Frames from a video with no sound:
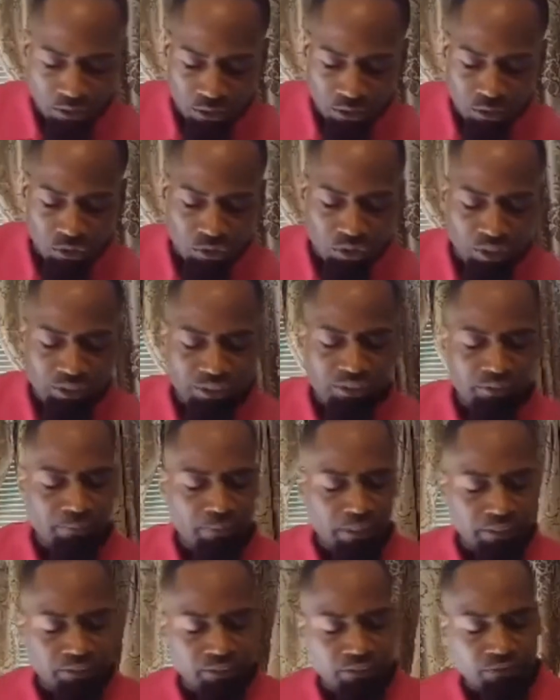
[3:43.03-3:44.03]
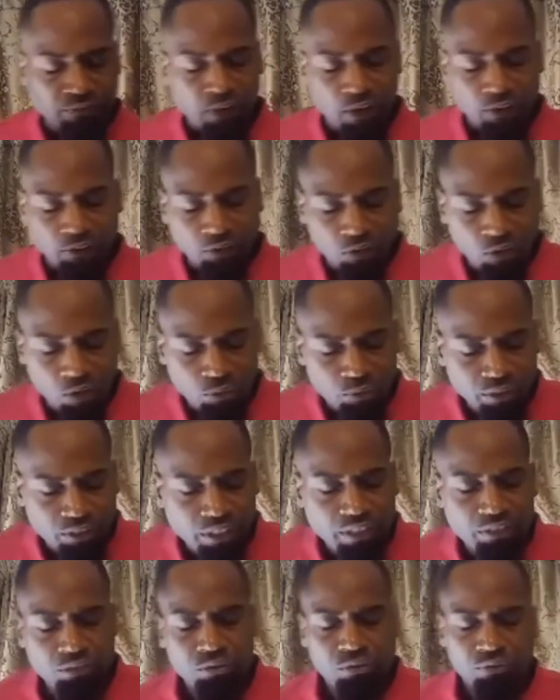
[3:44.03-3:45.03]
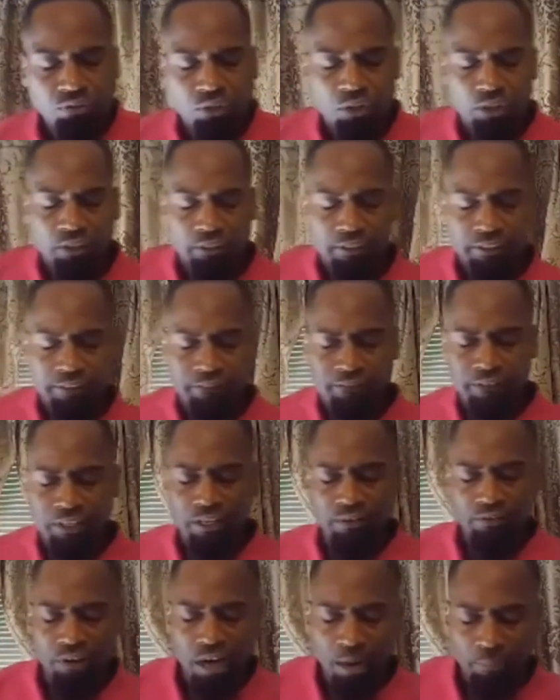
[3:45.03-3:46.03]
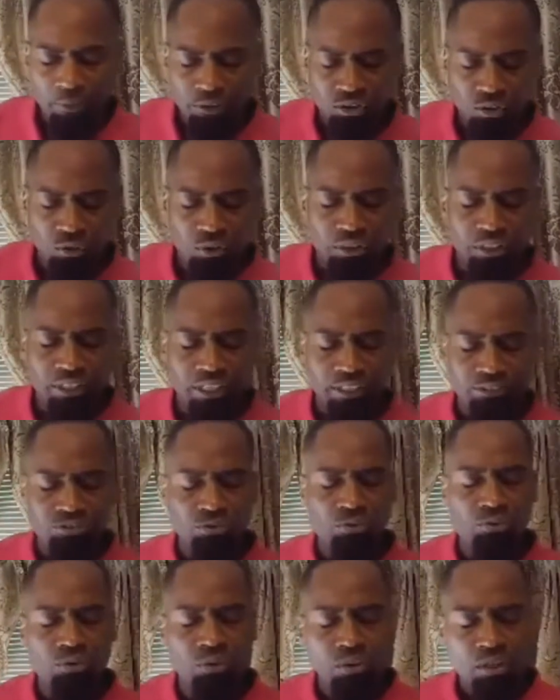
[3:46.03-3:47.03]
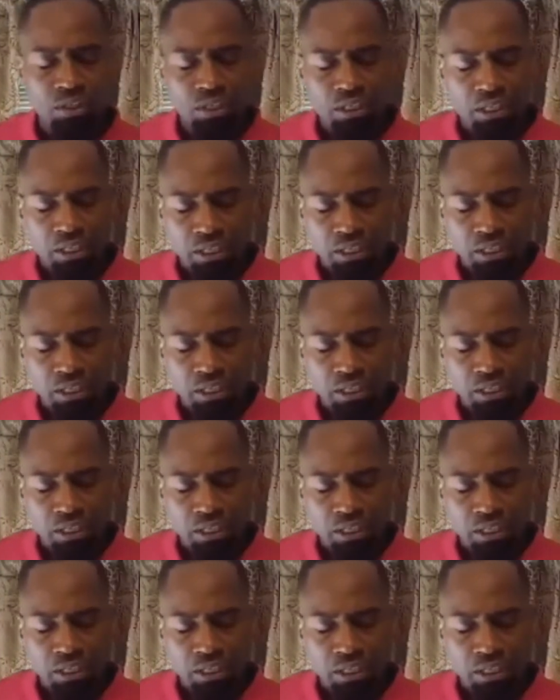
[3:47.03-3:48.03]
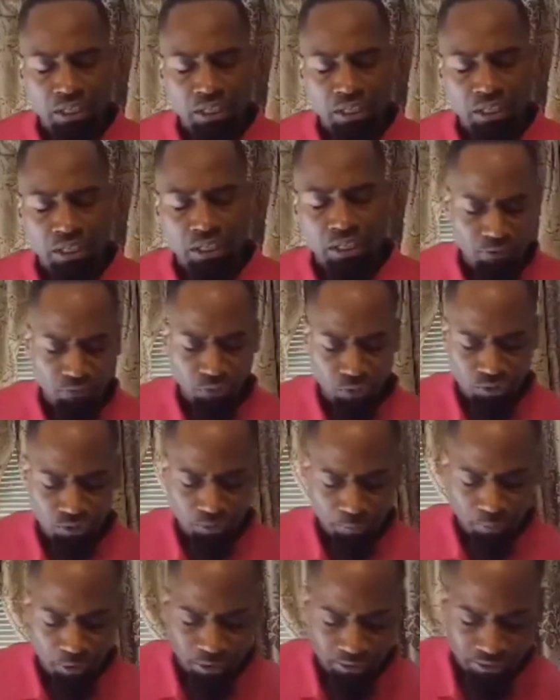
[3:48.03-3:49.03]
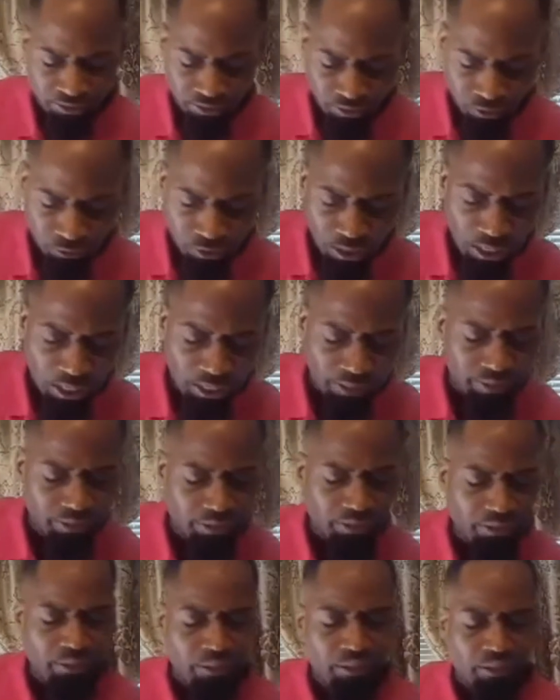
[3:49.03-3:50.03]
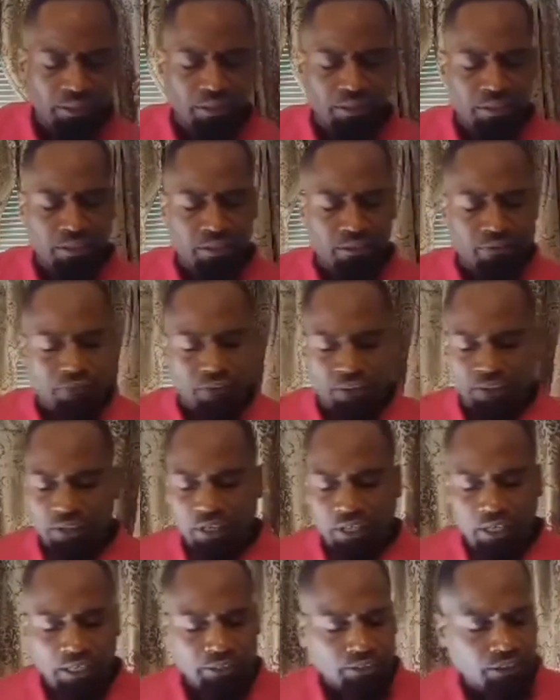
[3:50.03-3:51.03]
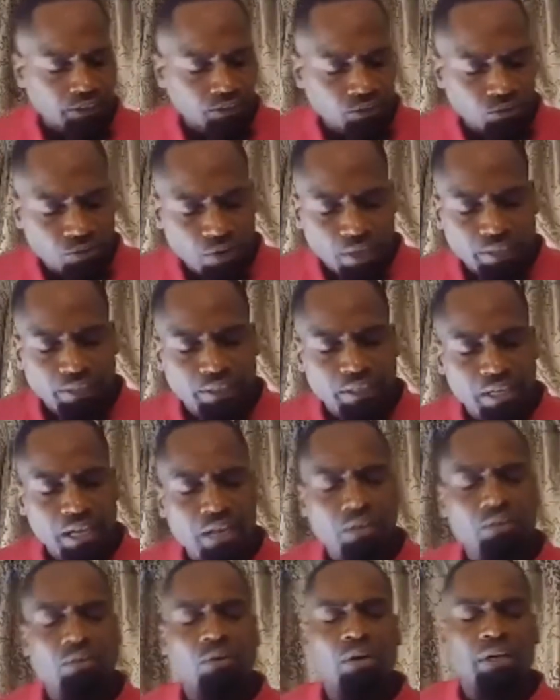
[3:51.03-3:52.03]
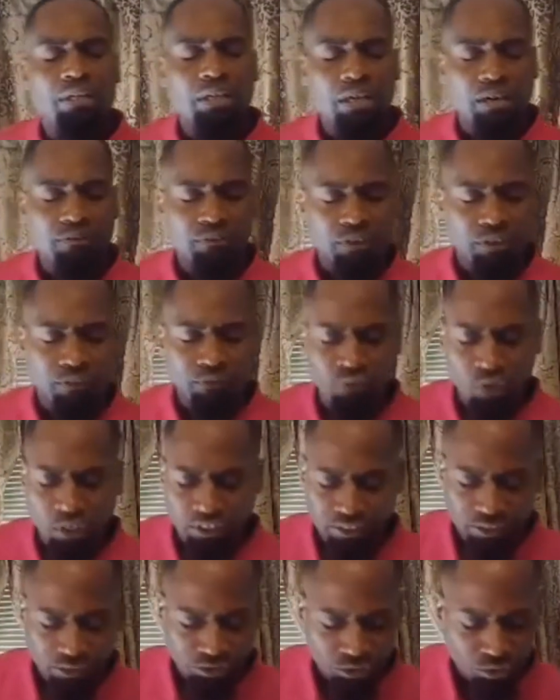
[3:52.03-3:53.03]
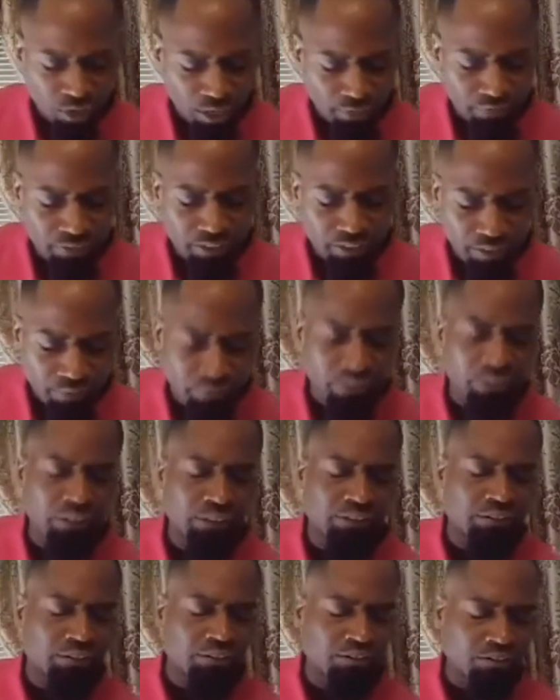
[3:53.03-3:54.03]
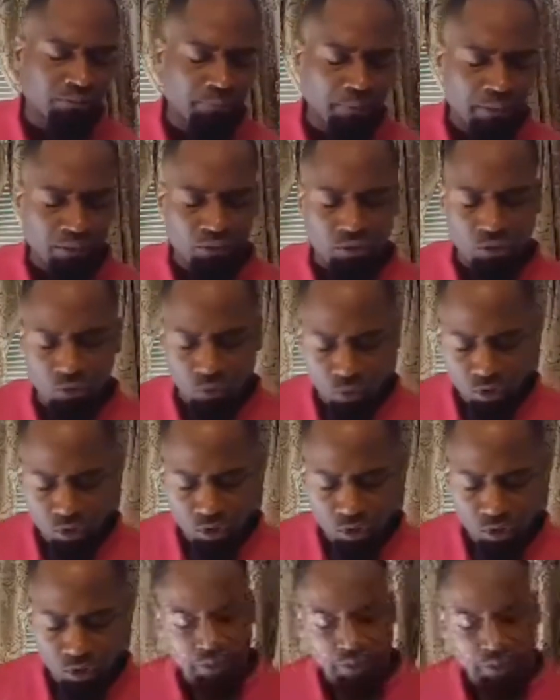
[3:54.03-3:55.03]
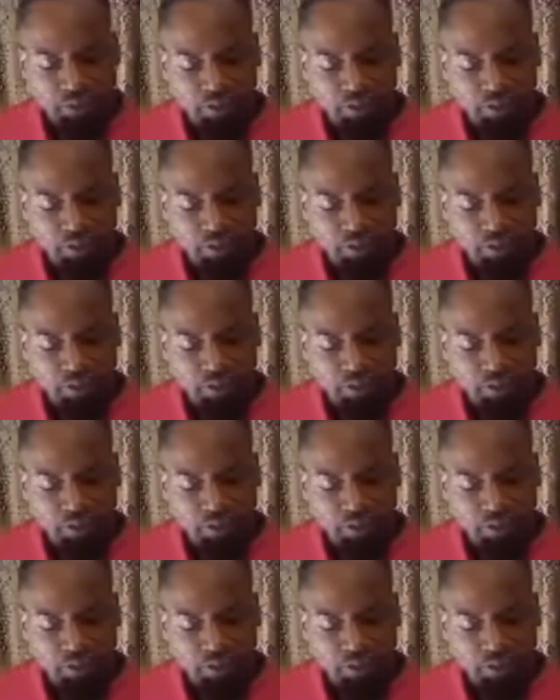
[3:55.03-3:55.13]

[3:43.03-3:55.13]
Oh, gracious, blessed Father, Lord, we thank you for every opportunity that you before your presence, oh God. Father God, I thank you right now, Lord God, for the voice that you have given us to speak your word.